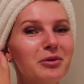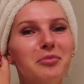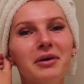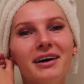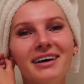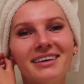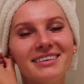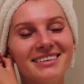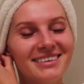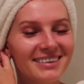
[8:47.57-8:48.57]
but
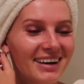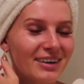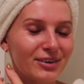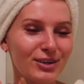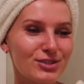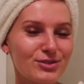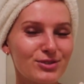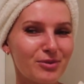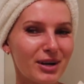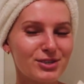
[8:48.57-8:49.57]
I don't know, I just used
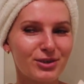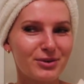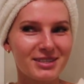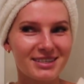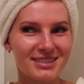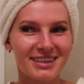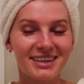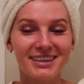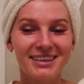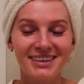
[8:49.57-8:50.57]
to watch it always as a
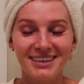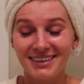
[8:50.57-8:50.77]
kid,